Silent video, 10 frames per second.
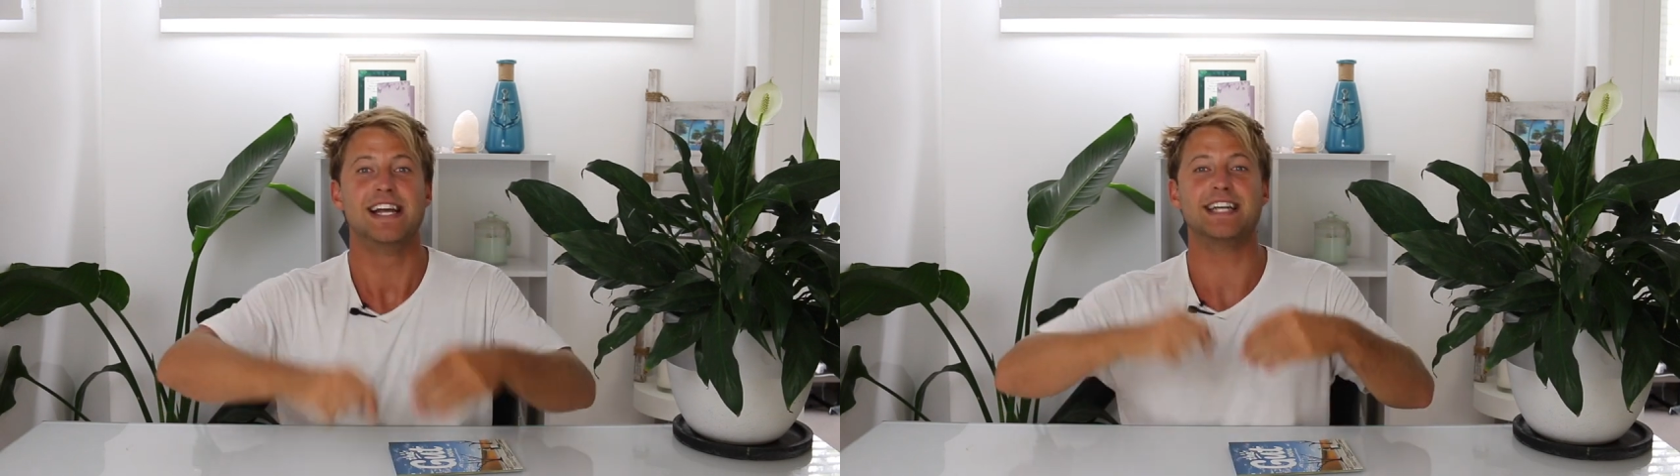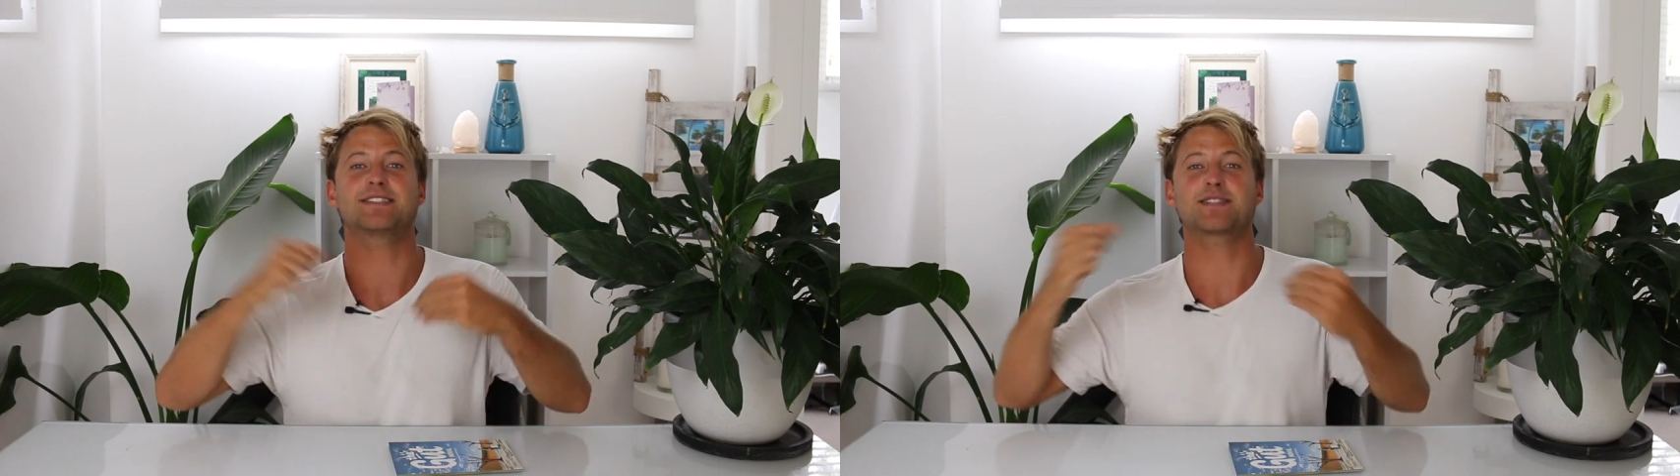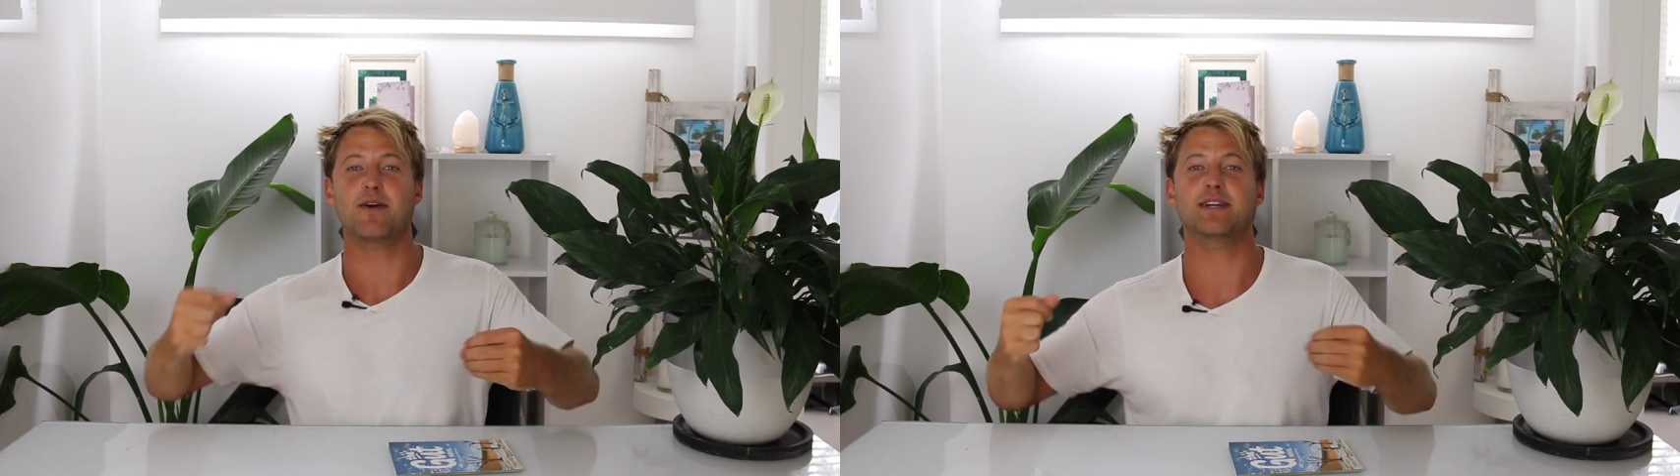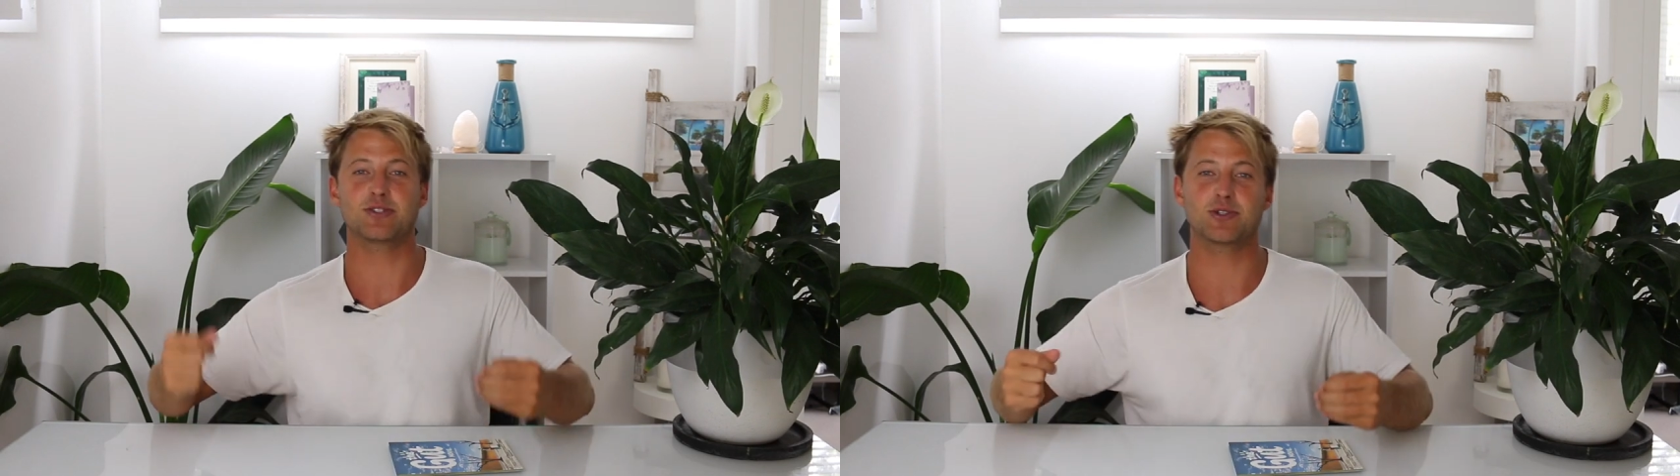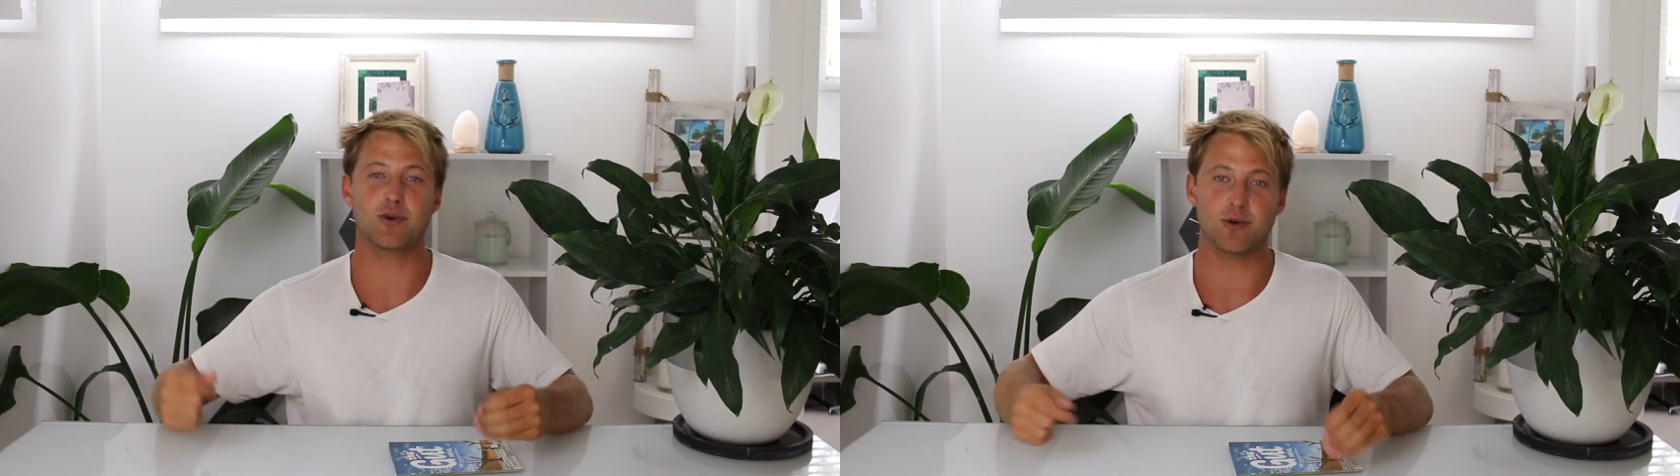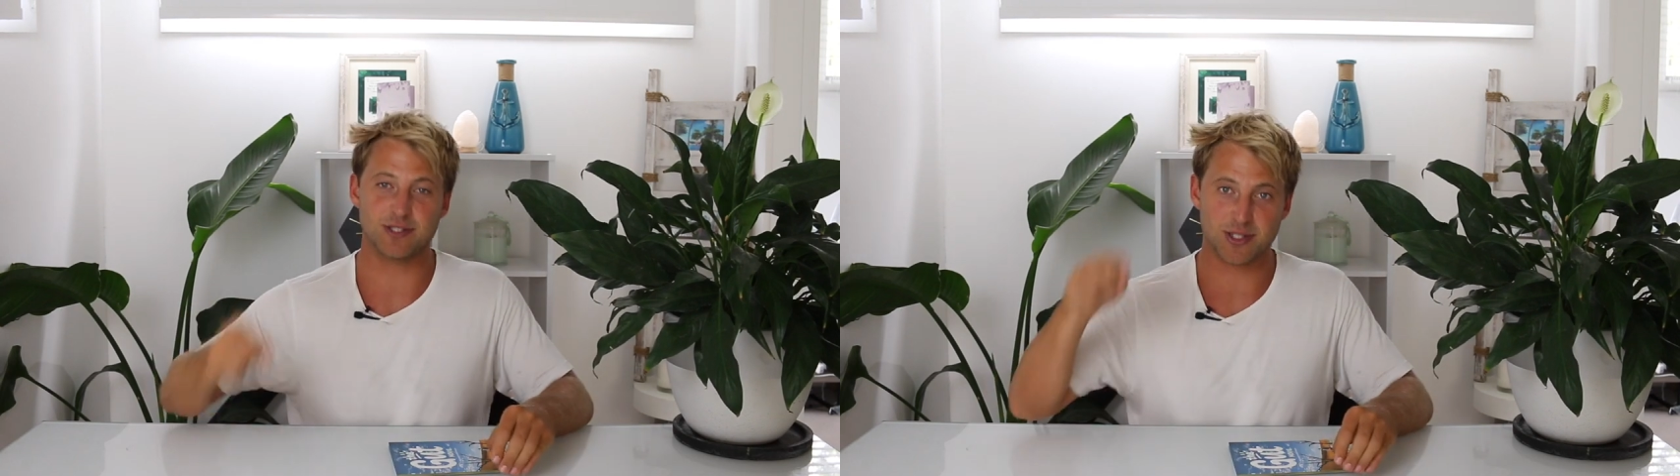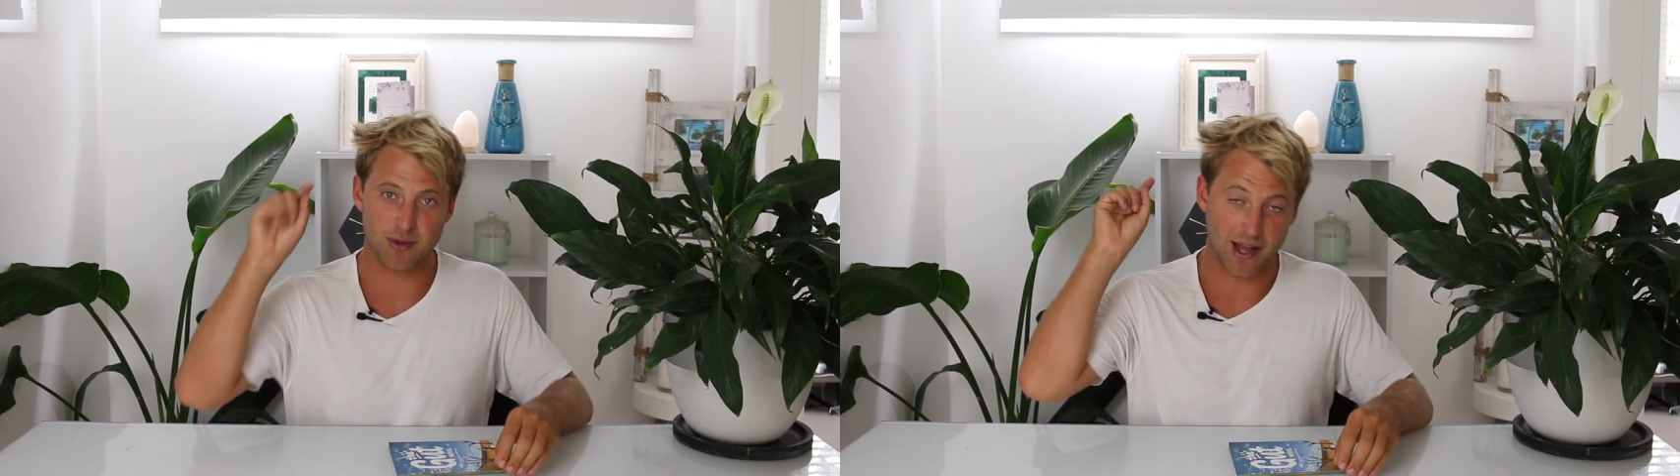it's going to cause you